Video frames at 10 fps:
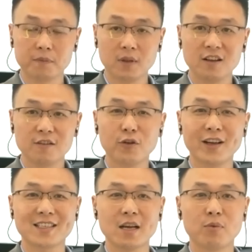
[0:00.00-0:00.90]
For
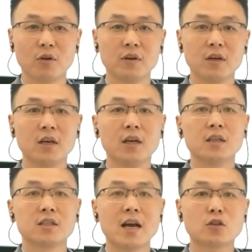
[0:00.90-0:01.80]
example, the
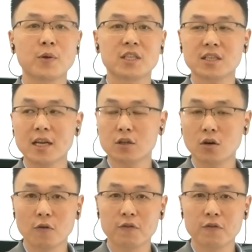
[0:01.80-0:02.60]
HPC Center of